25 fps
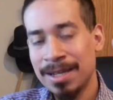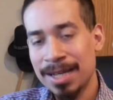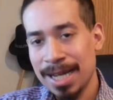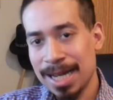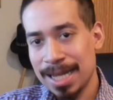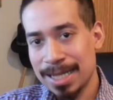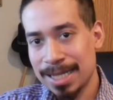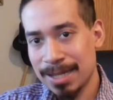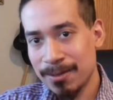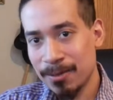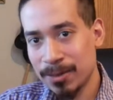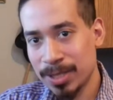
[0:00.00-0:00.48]

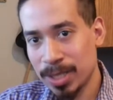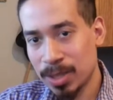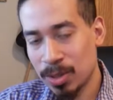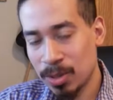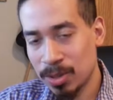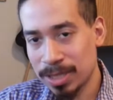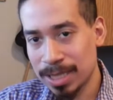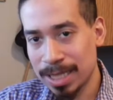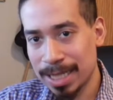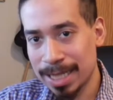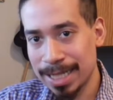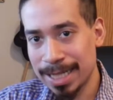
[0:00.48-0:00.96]
And then when they go
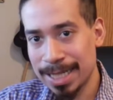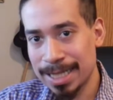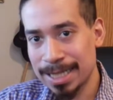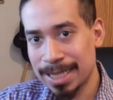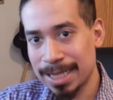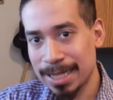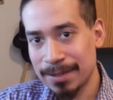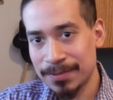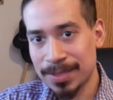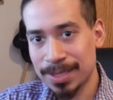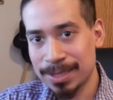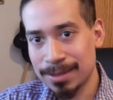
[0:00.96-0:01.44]
into IE,
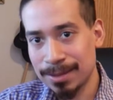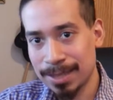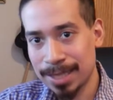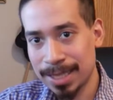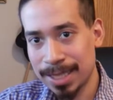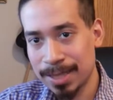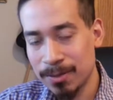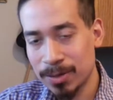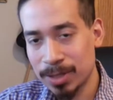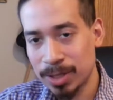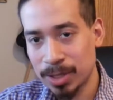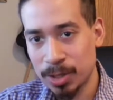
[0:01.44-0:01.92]
they have to
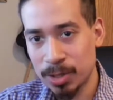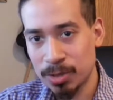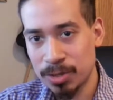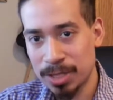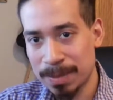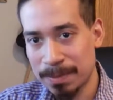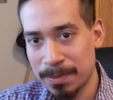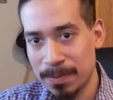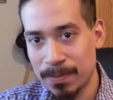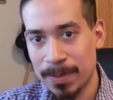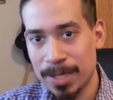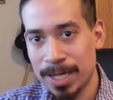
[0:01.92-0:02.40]
log in with their
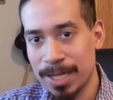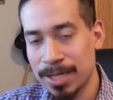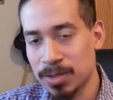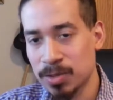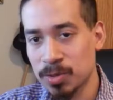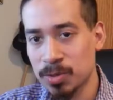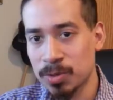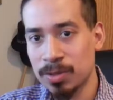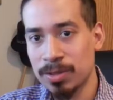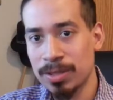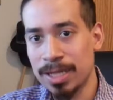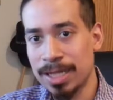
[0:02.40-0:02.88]
username and
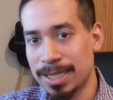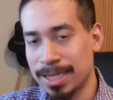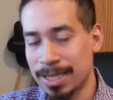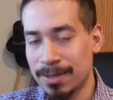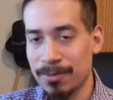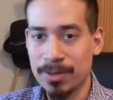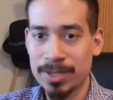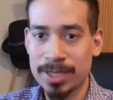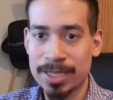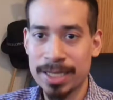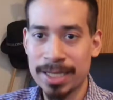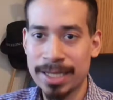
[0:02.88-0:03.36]
password. And
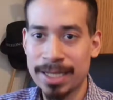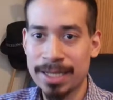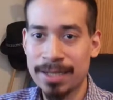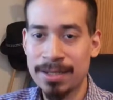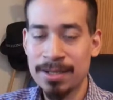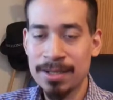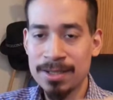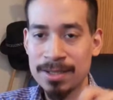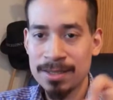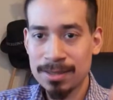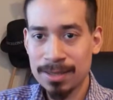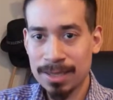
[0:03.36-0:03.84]
then when
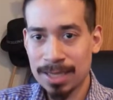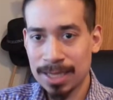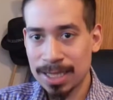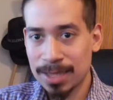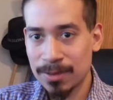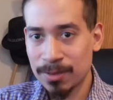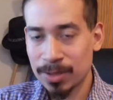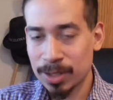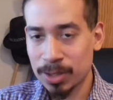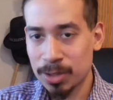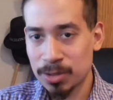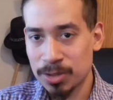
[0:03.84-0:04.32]
they log in
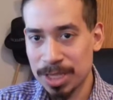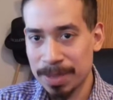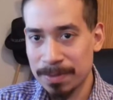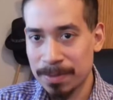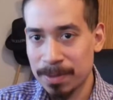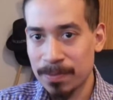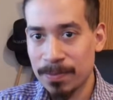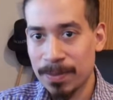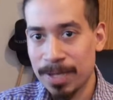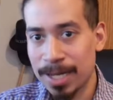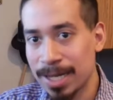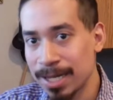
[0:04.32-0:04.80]
with their username
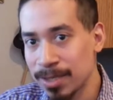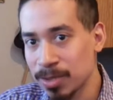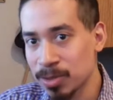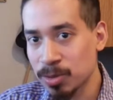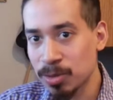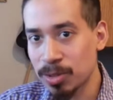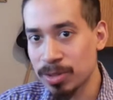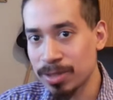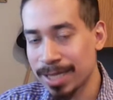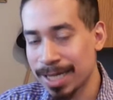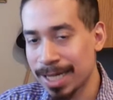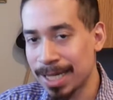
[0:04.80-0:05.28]
and
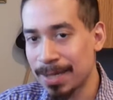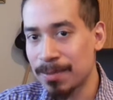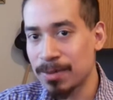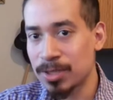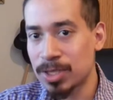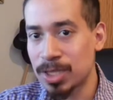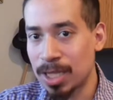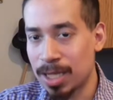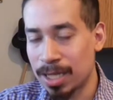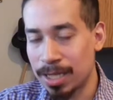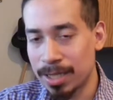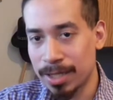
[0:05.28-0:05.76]
password, they're able
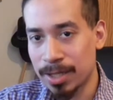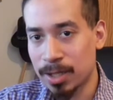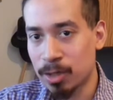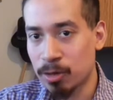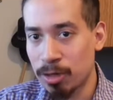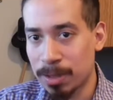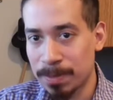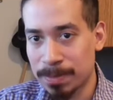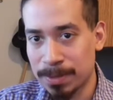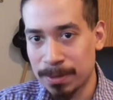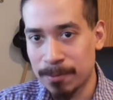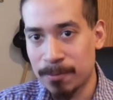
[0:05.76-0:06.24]
to
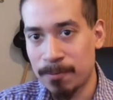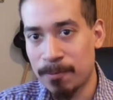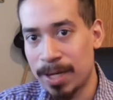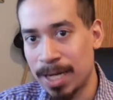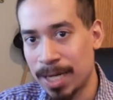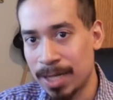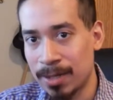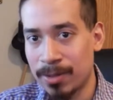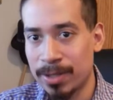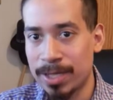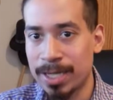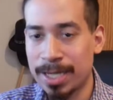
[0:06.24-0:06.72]
unencrypt the
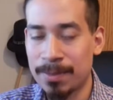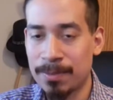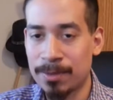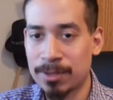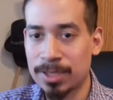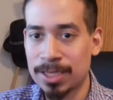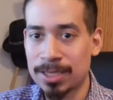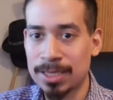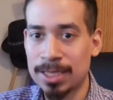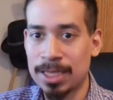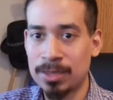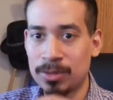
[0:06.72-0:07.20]
file and able
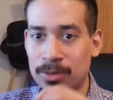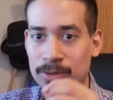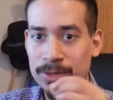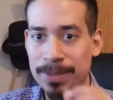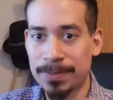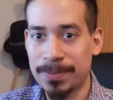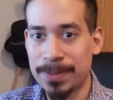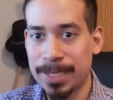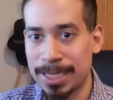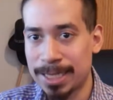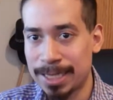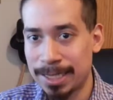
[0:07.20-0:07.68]
to download the
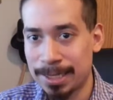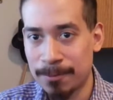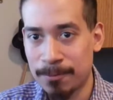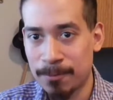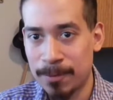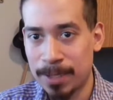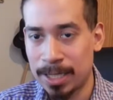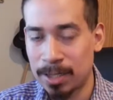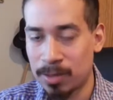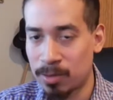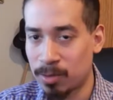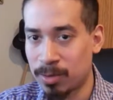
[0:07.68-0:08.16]
PDF
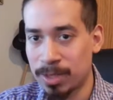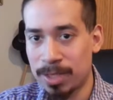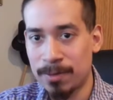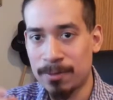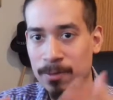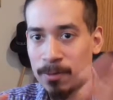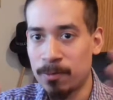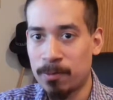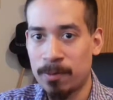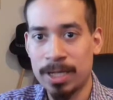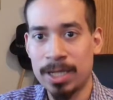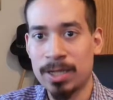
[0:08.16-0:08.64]
file or
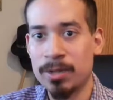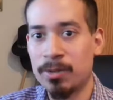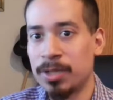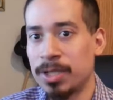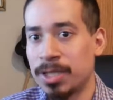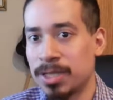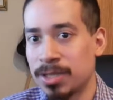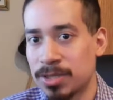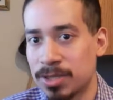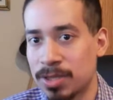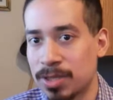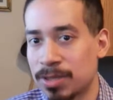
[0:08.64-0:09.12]
whatever file it
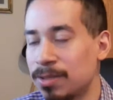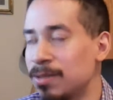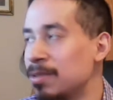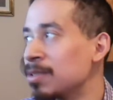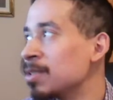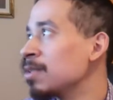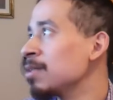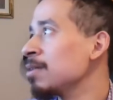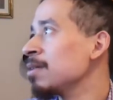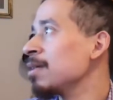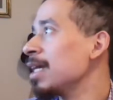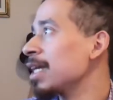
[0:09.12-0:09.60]
is. So
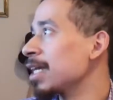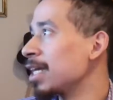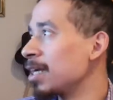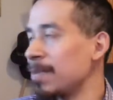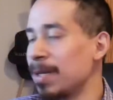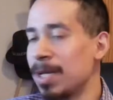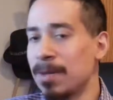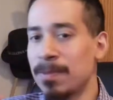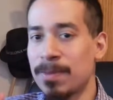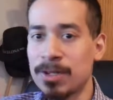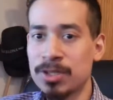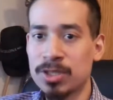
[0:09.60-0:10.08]
it could
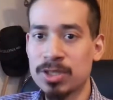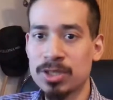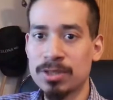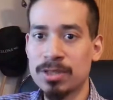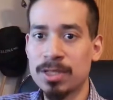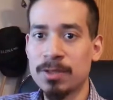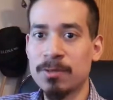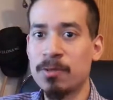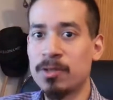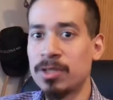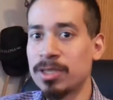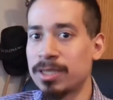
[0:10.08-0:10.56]
be a bunch of
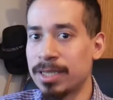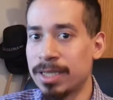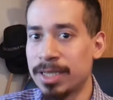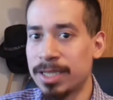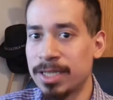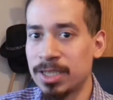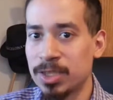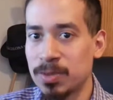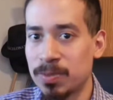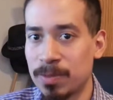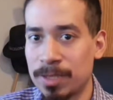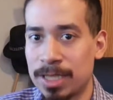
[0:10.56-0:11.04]
different
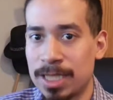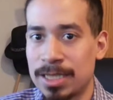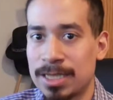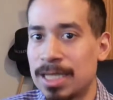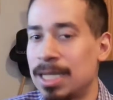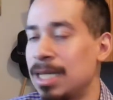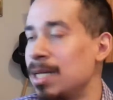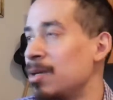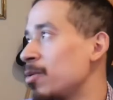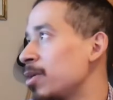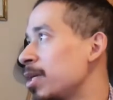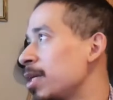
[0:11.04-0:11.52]
things, but that's
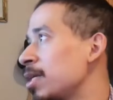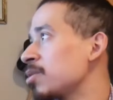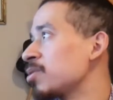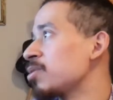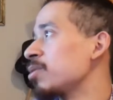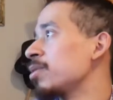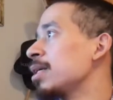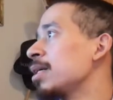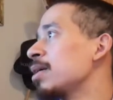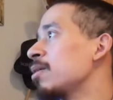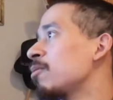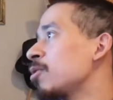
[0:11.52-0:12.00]
how I would
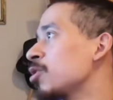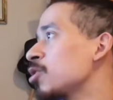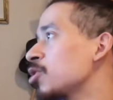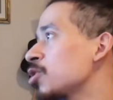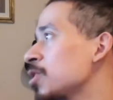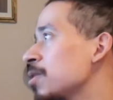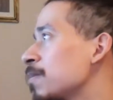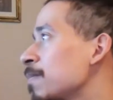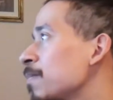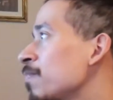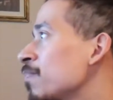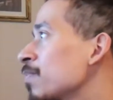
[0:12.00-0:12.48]
answer that
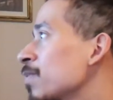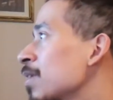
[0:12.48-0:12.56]
question.